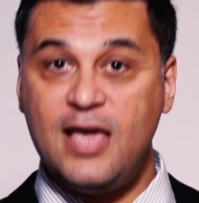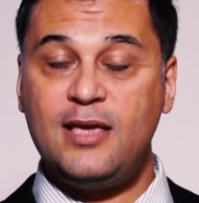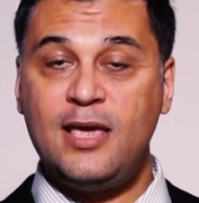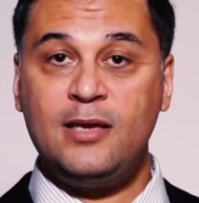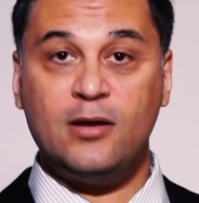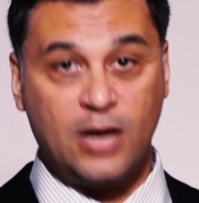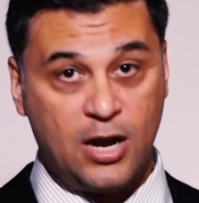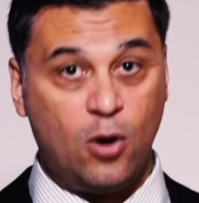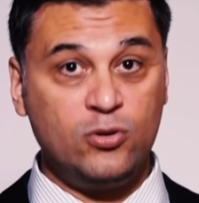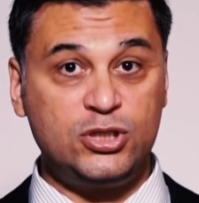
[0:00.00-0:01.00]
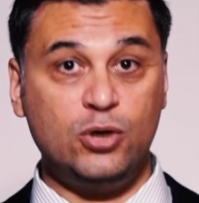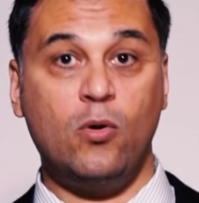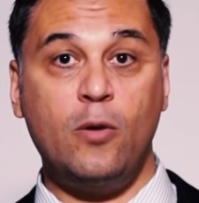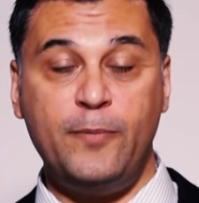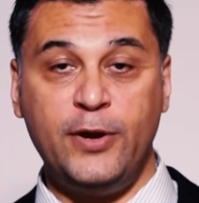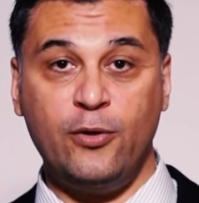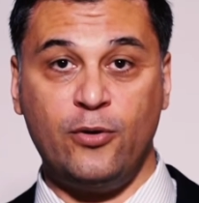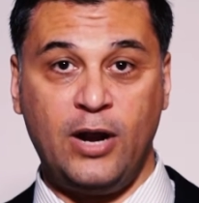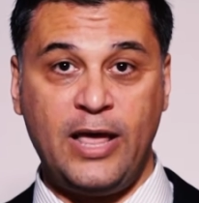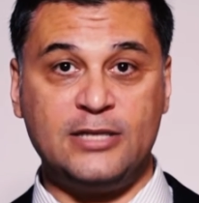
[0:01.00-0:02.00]
thinking that once you open
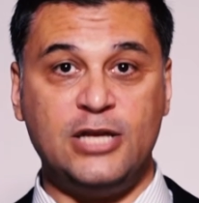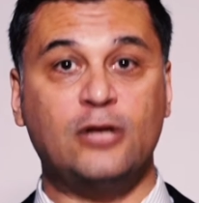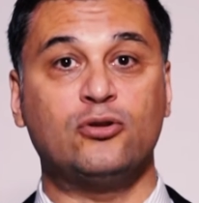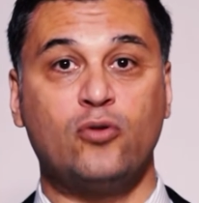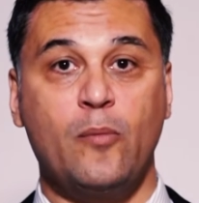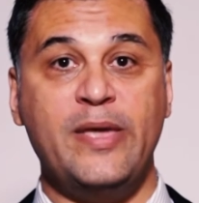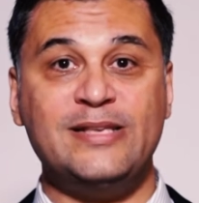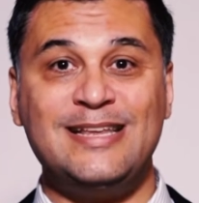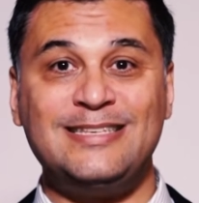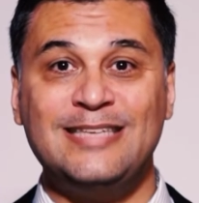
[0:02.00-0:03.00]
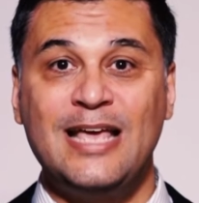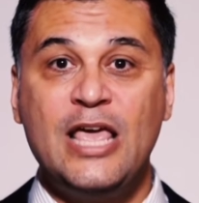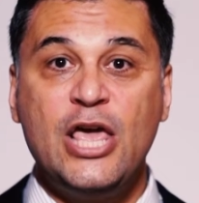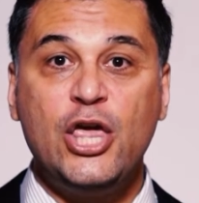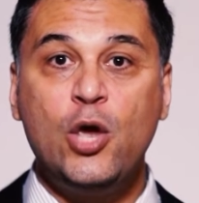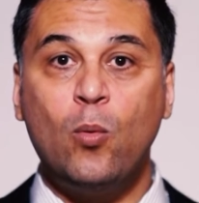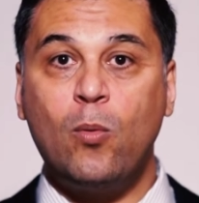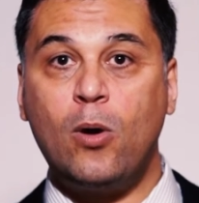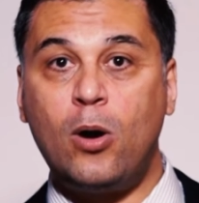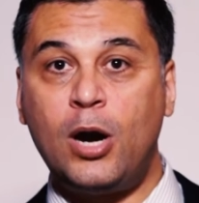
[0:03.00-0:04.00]
your LinkedIn to do business, you
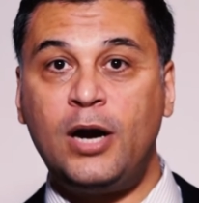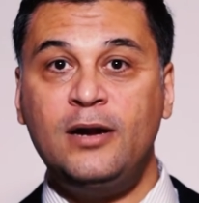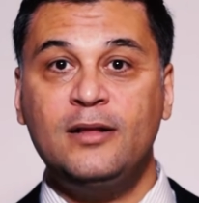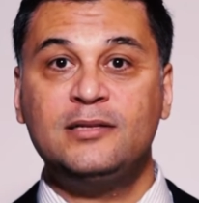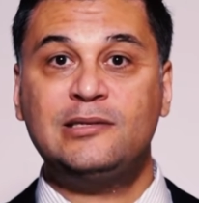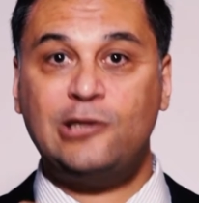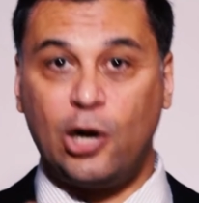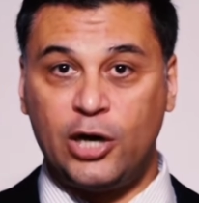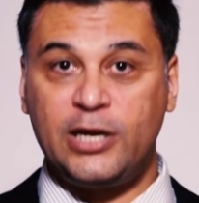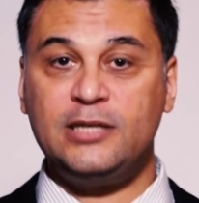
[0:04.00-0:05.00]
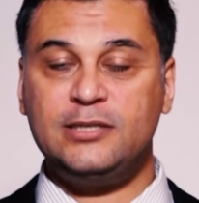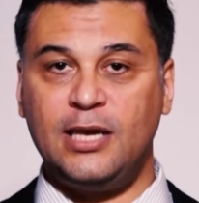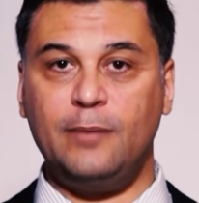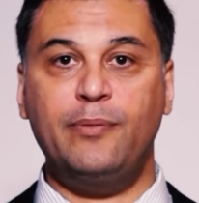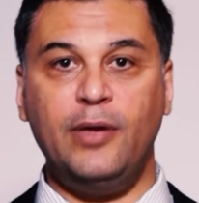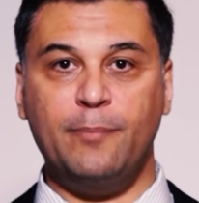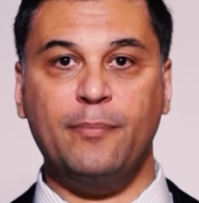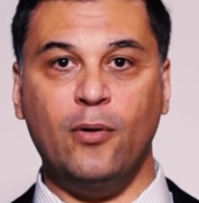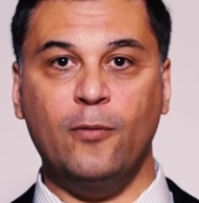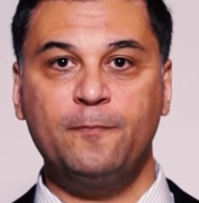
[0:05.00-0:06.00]
are targeting
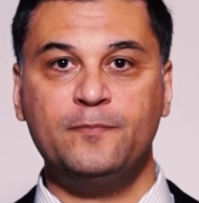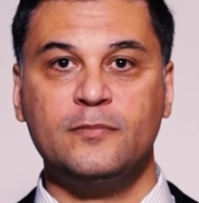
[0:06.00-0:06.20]
people.